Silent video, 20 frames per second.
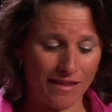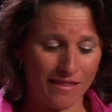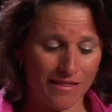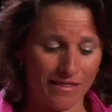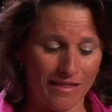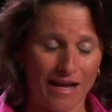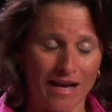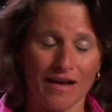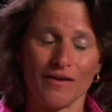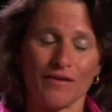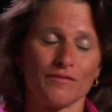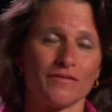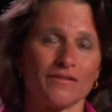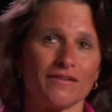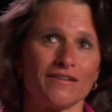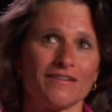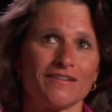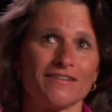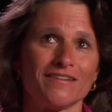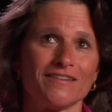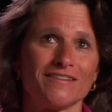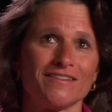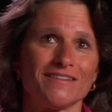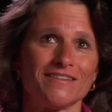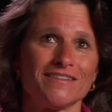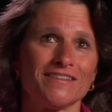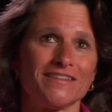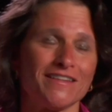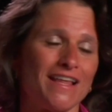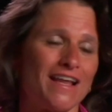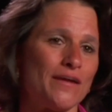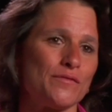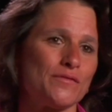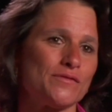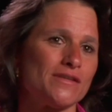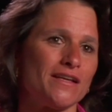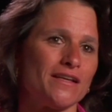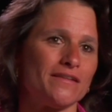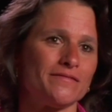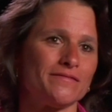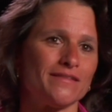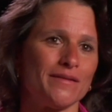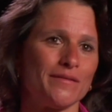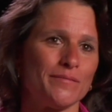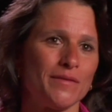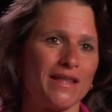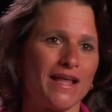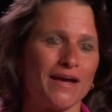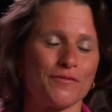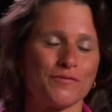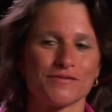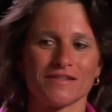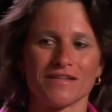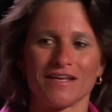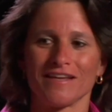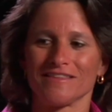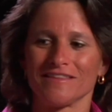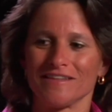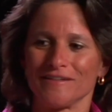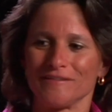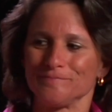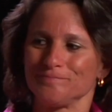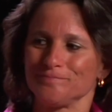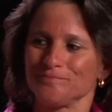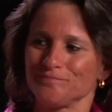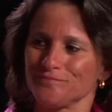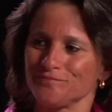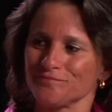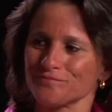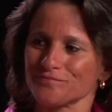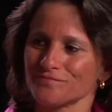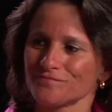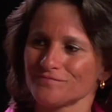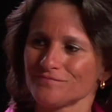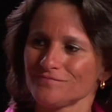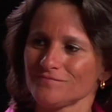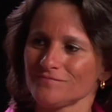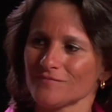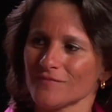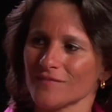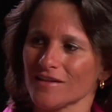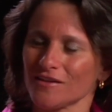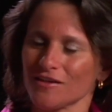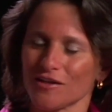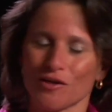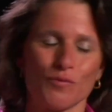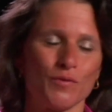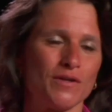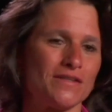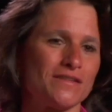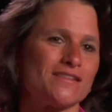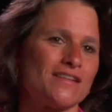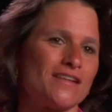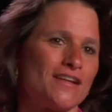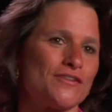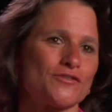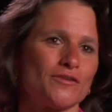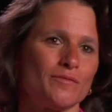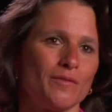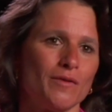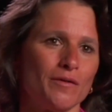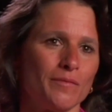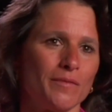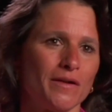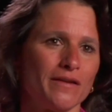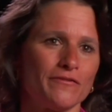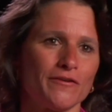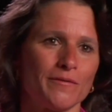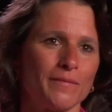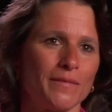That was it. I mean, that was like the quintessential moment for